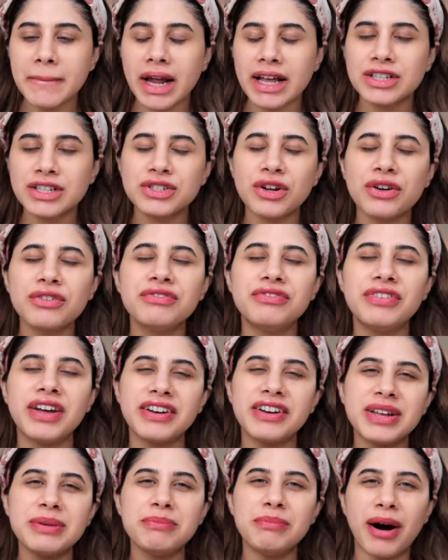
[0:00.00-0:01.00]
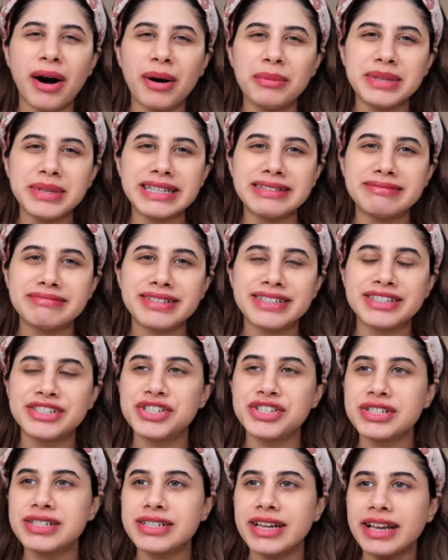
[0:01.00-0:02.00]
It's not very balmy. It's
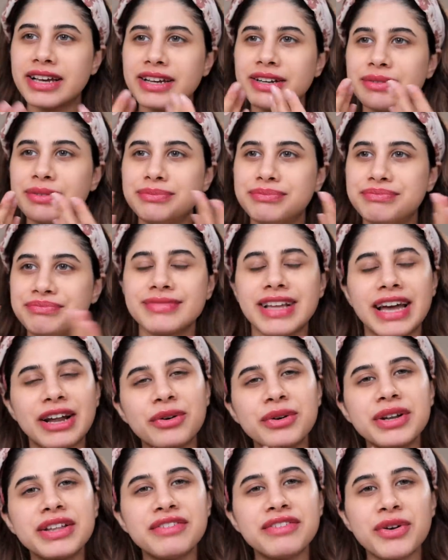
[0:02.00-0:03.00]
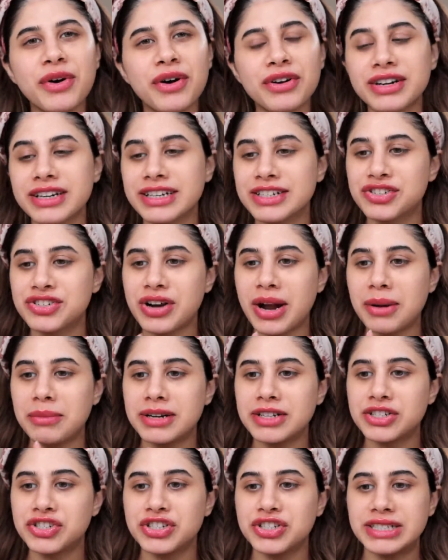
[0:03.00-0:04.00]
just like a, I don't even know how to describe it.
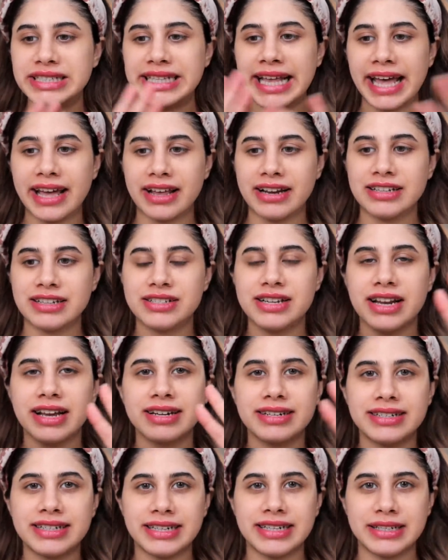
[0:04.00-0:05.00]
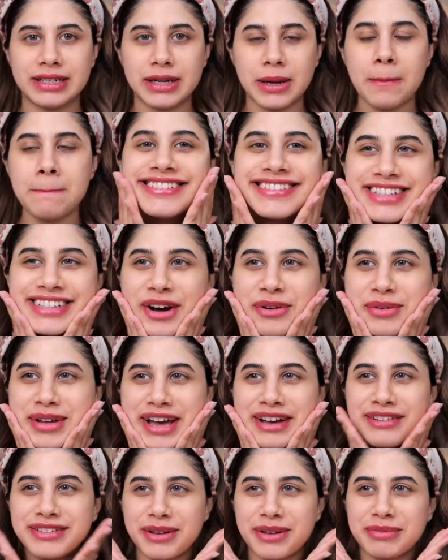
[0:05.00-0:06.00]
It's just there. It's like a tint. Now we
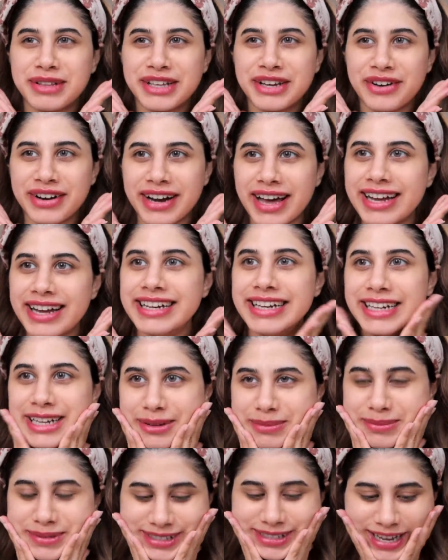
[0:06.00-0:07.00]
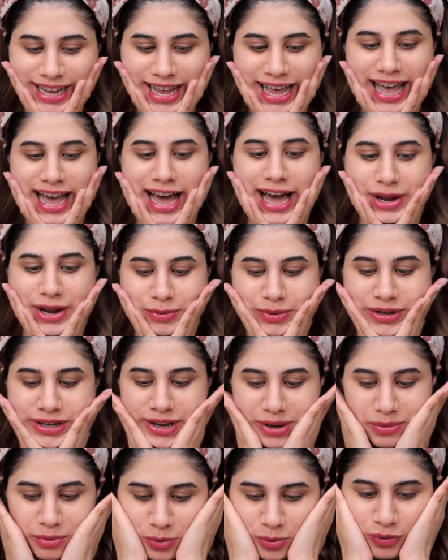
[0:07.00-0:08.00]
have something on our lips and we
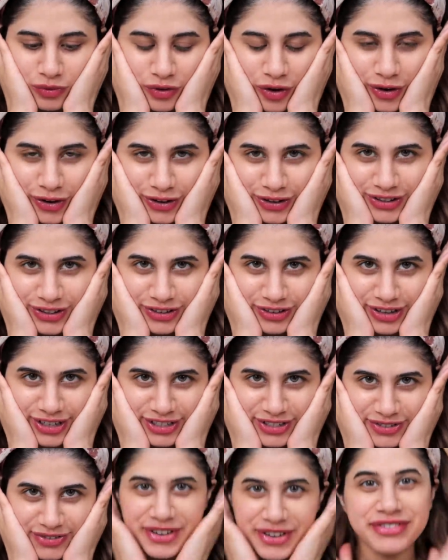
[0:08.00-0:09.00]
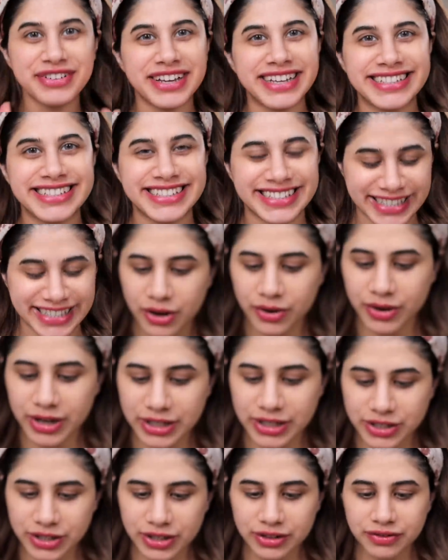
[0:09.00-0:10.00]
can move on to the rest of our face. Okay,
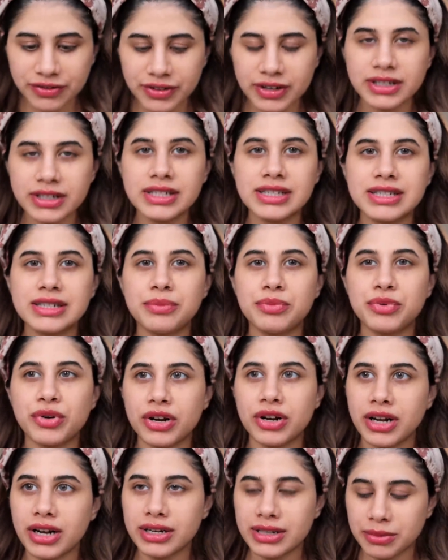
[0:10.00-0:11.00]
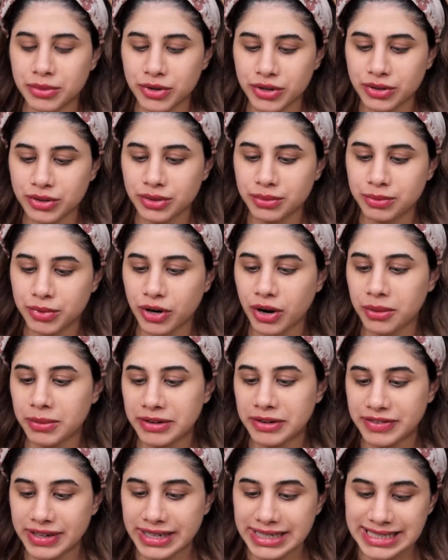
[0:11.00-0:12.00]
so the first product I'm gonna put on my
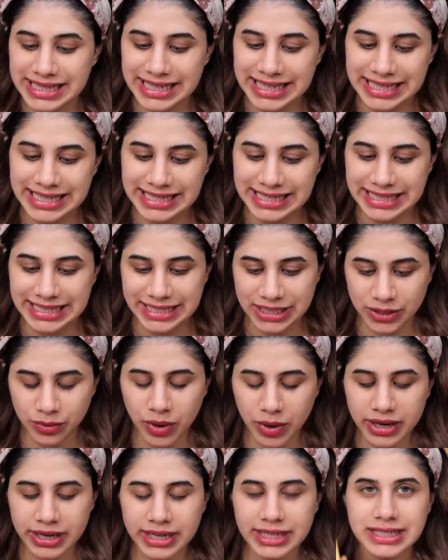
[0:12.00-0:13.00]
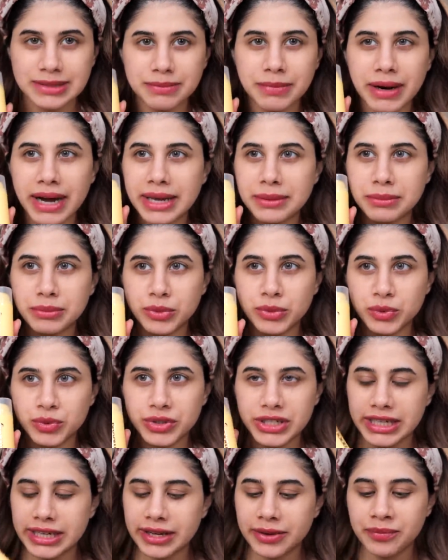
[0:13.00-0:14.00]
face is this one. It's by
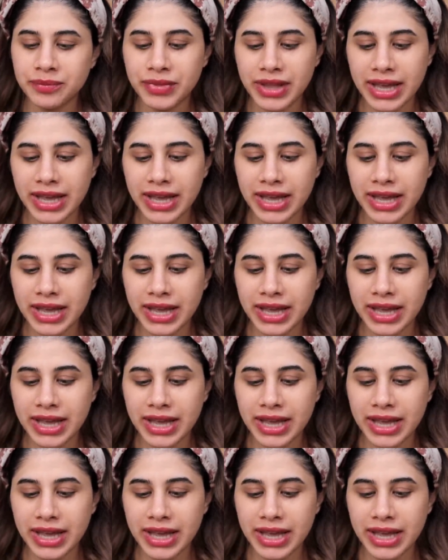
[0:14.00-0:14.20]
Moody.